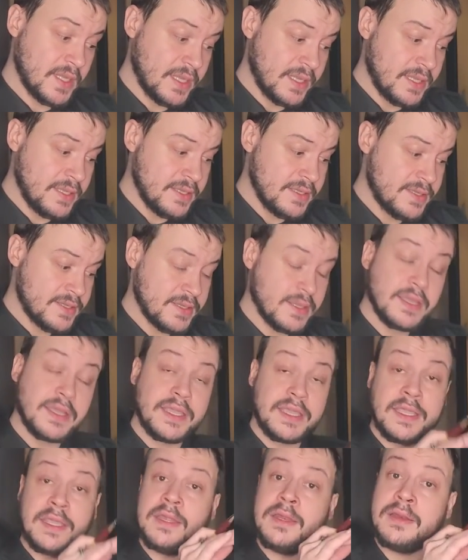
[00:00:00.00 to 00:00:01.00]
is
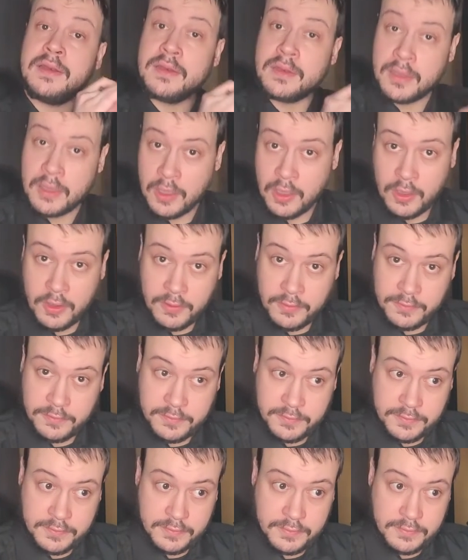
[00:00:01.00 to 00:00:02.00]
in love
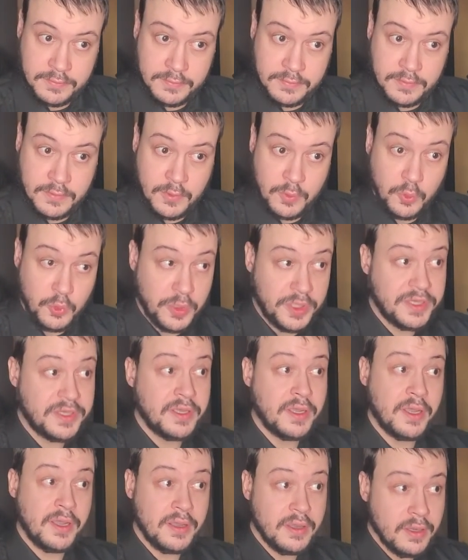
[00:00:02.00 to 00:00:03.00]

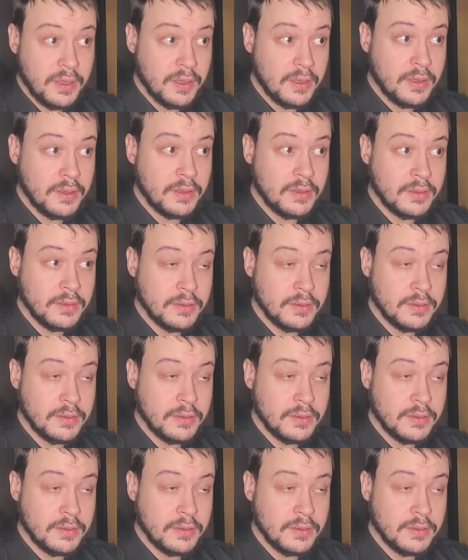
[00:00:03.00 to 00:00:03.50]
with her